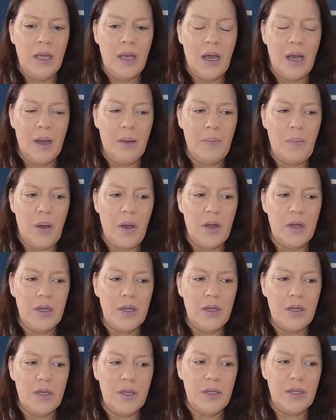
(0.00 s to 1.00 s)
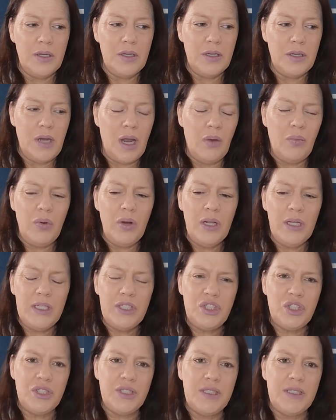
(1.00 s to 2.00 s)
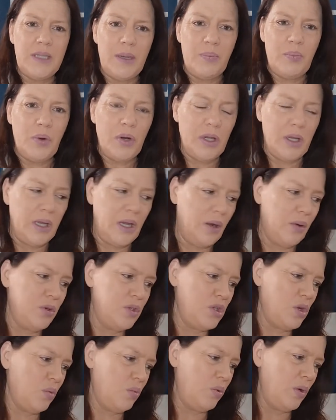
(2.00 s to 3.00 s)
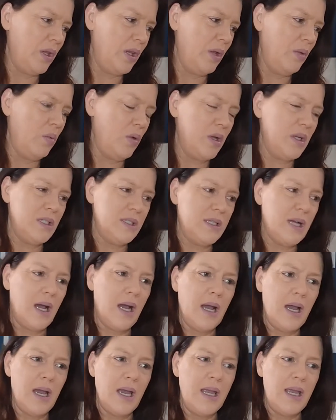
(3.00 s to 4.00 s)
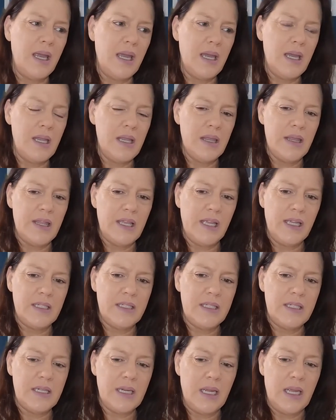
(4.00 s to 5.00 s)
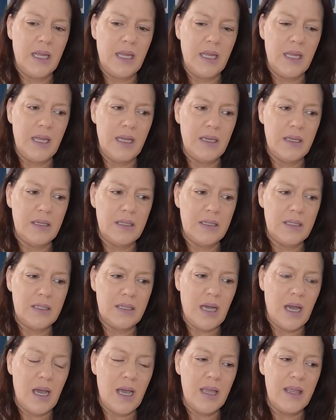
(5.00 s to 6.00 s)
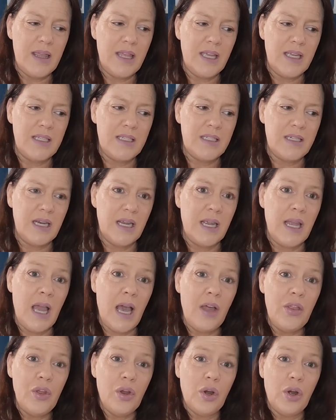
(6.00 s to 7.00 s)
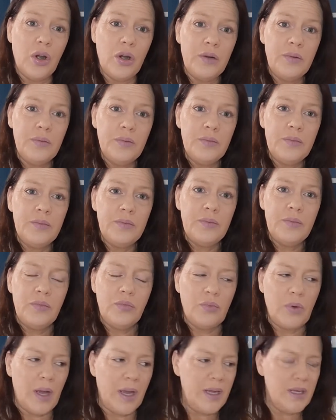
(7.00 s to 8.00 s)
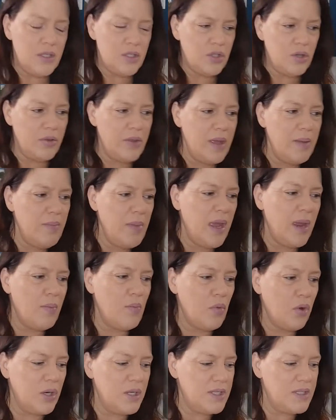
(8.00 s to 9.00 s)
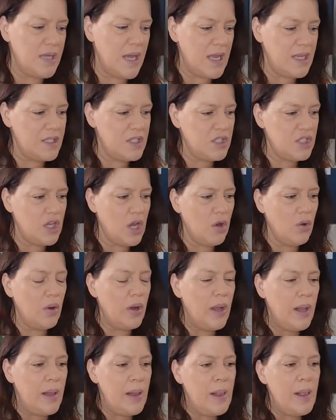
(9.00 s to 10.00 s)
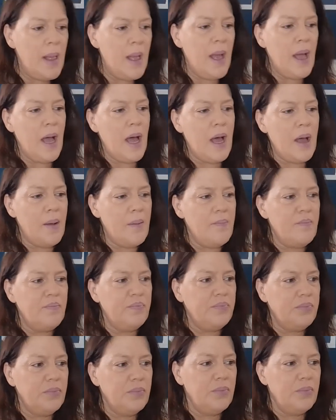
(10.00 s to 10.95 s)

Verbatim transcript: um, not really just separately. I really want to tie in things to tie things together, right? So they make more sense. So, um,